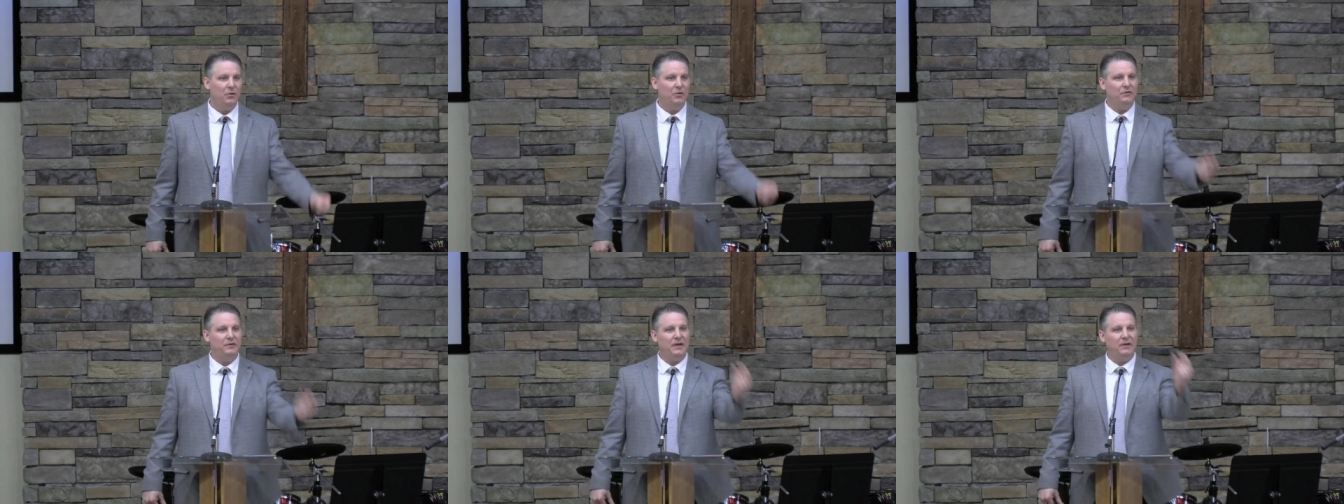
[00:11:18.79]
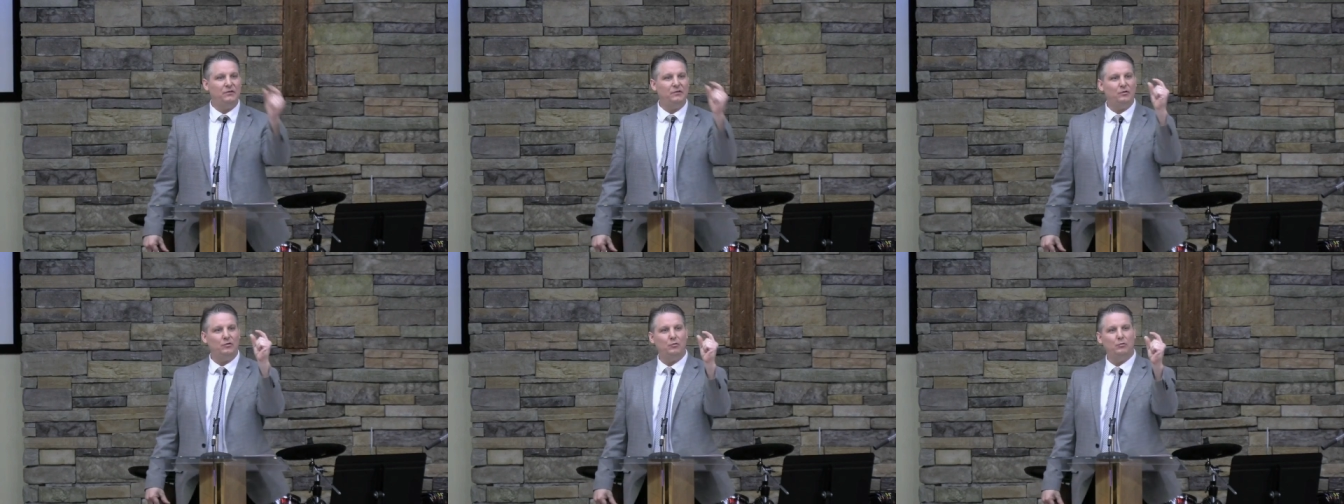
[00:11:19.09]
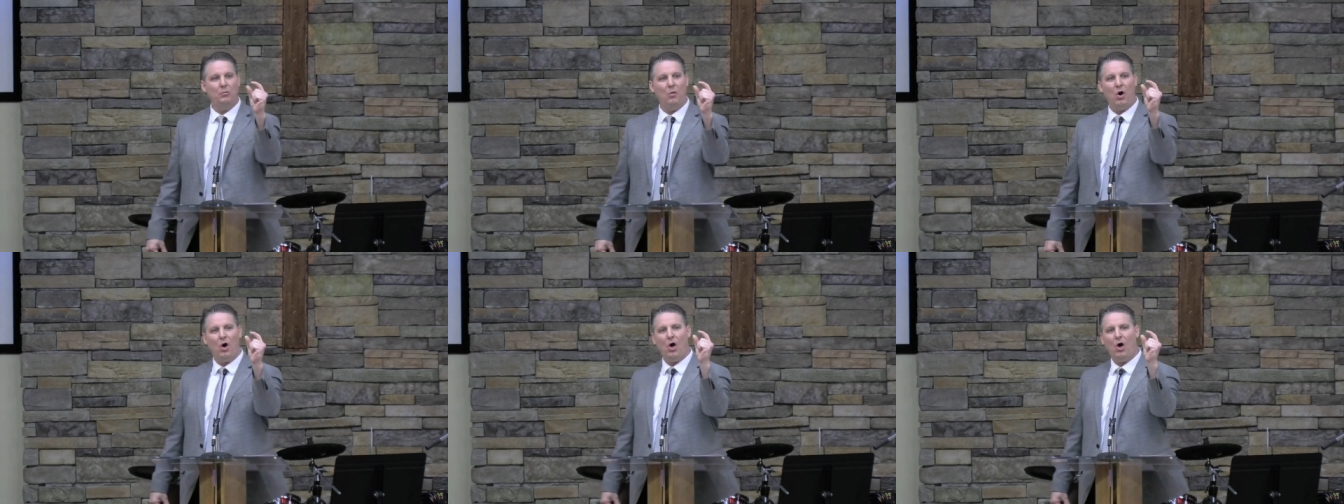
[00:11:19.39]
was a
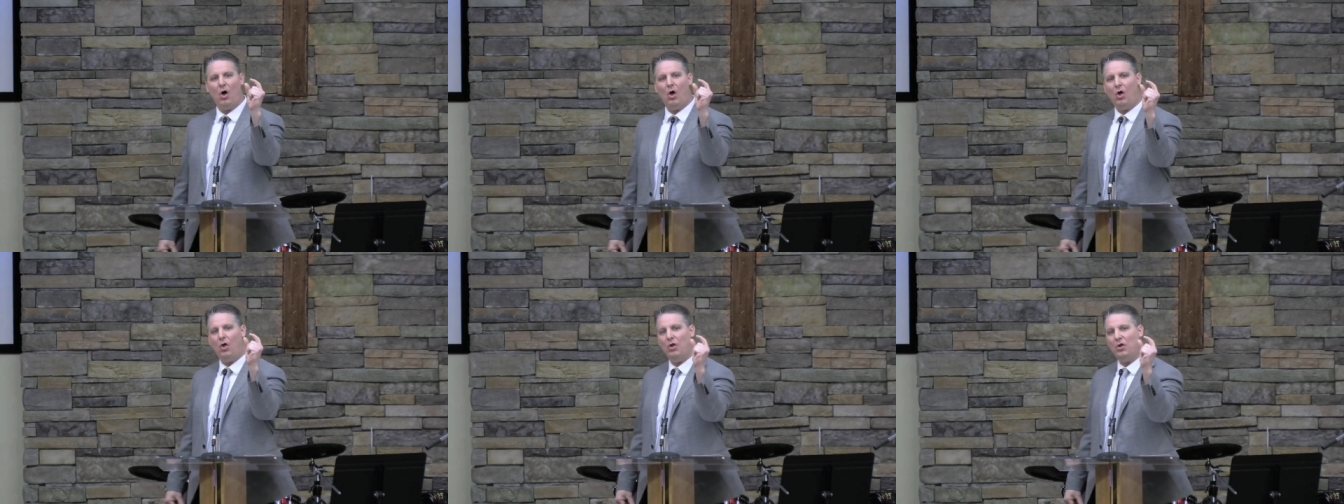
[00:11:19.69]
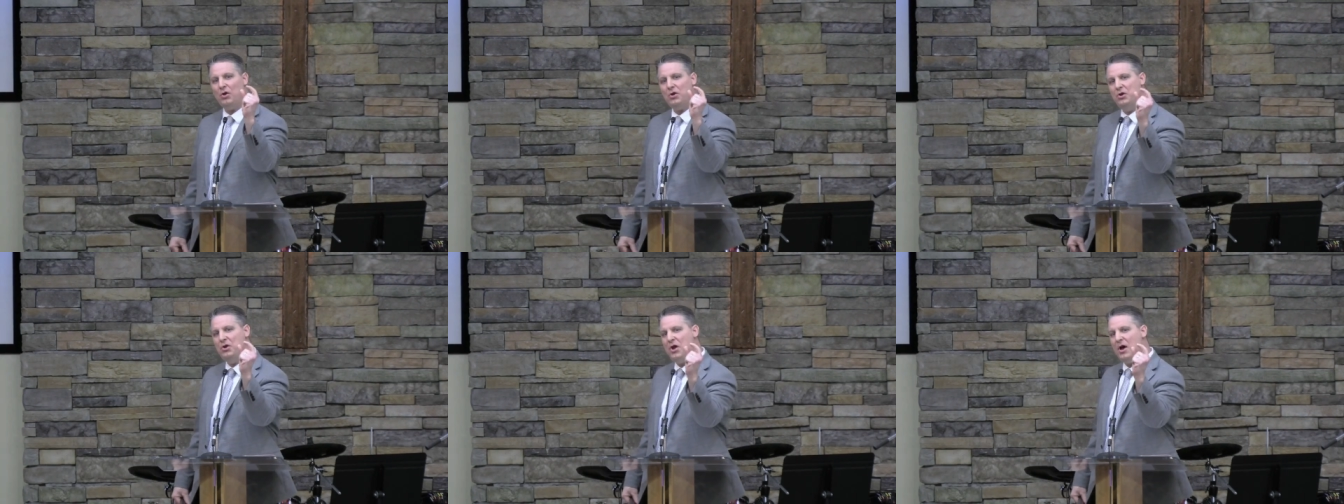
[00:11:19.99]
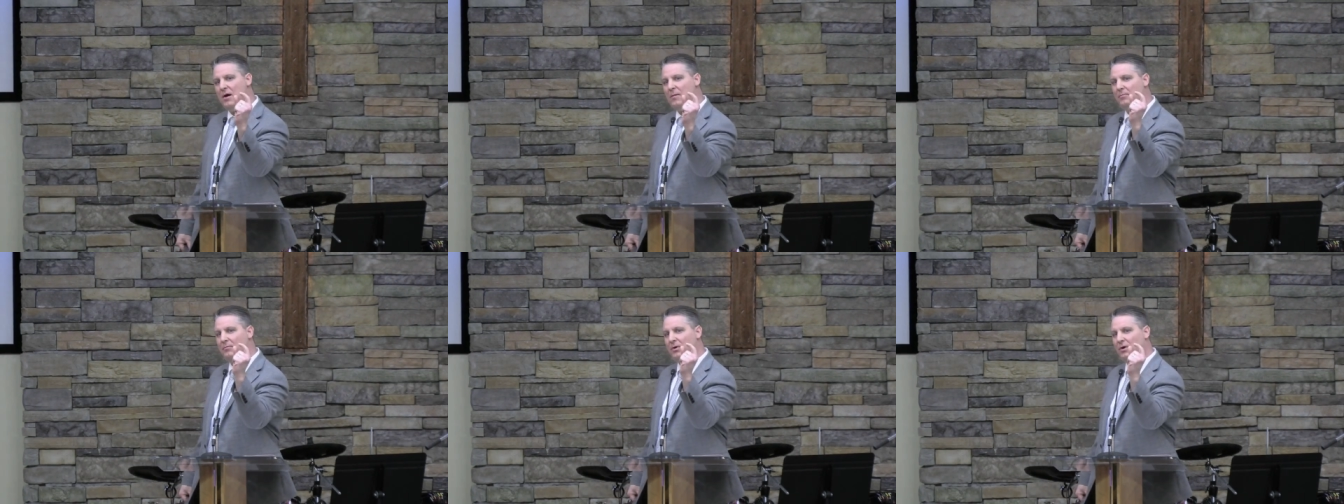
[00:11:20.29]
small
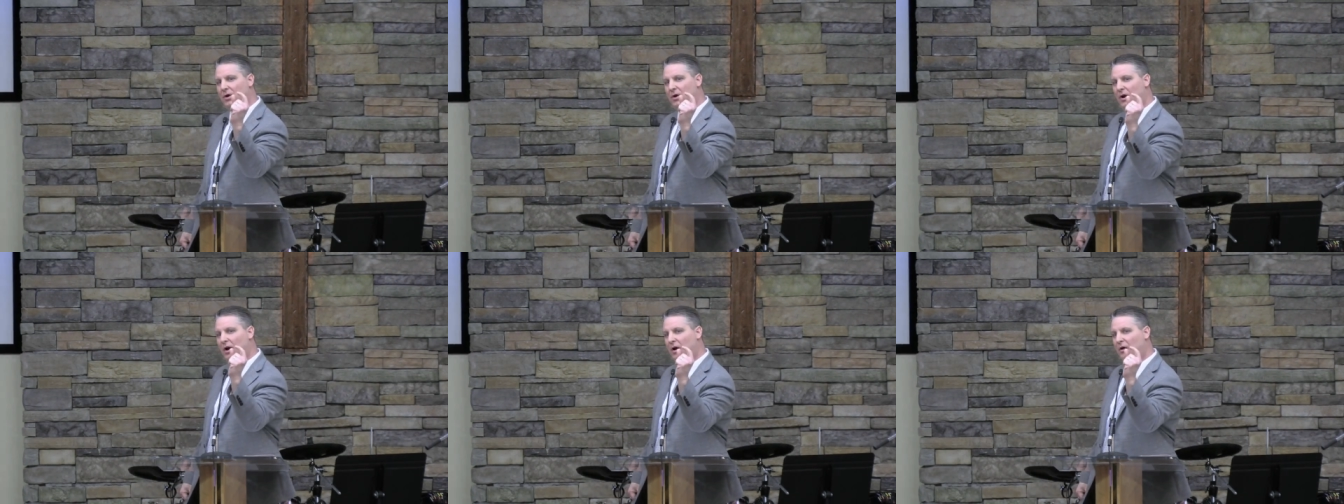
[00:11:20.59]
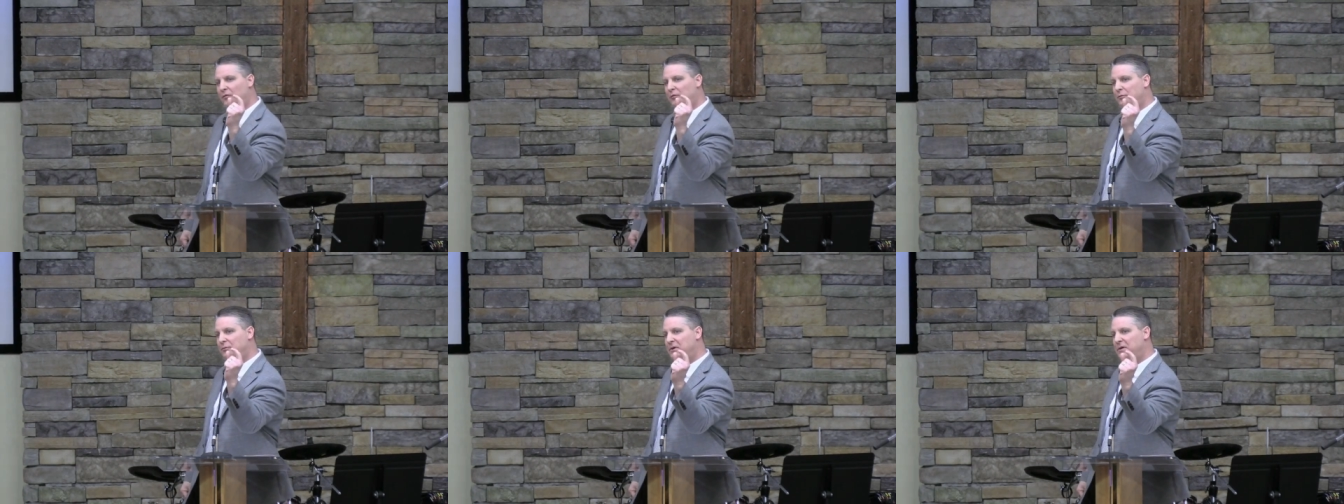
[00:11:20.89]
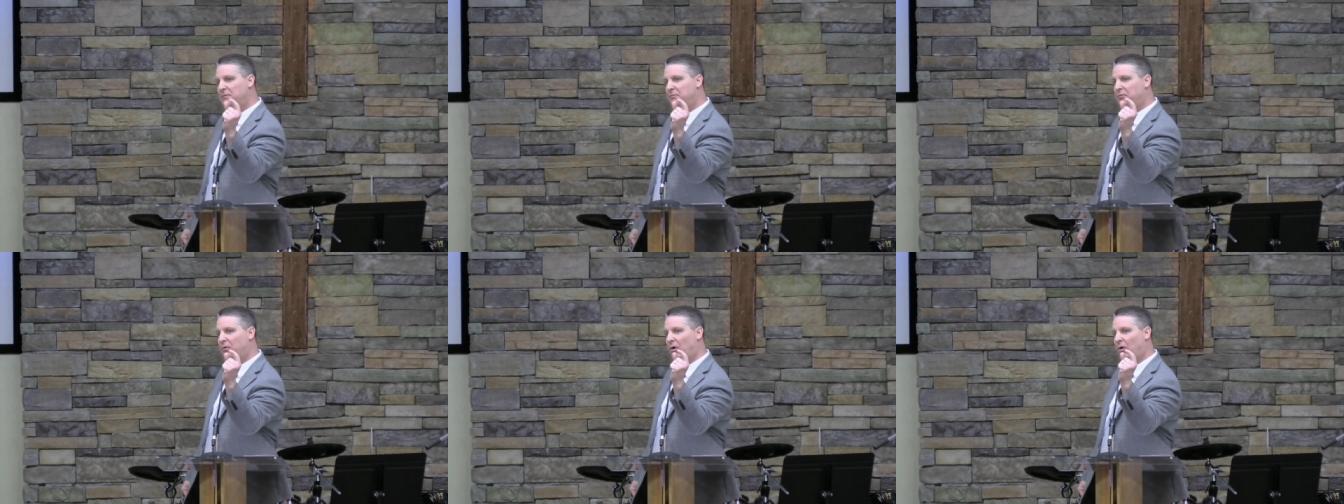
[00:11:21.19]
number of
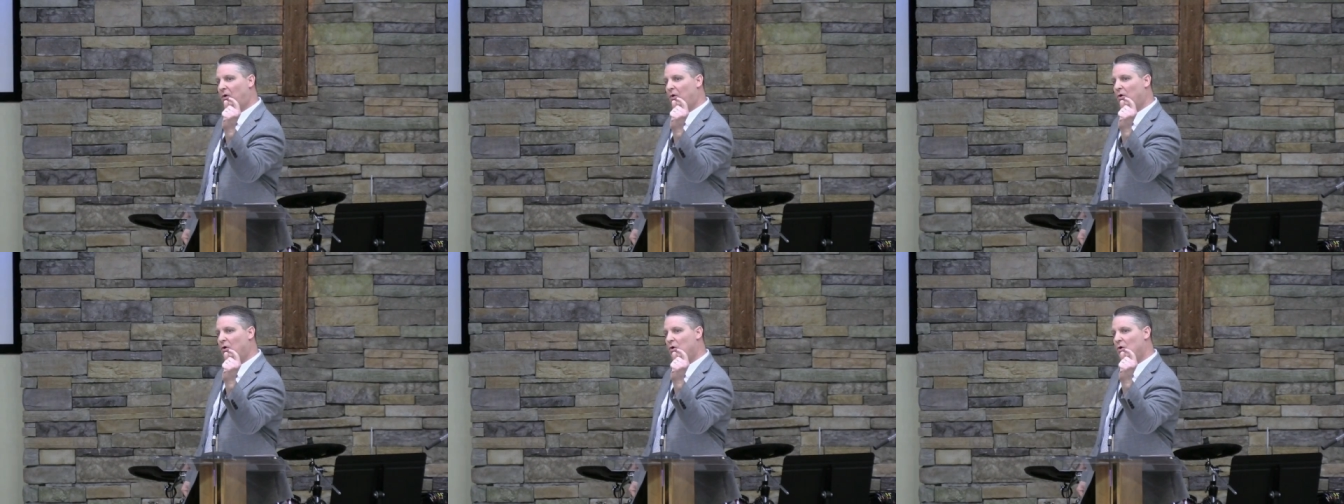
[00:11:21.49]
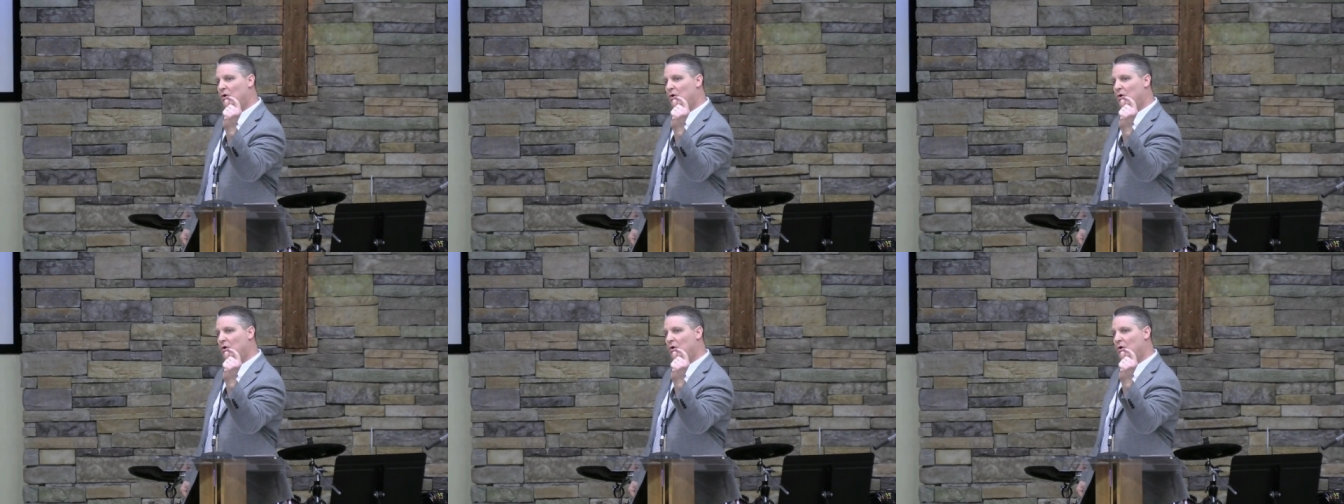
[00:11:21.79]
people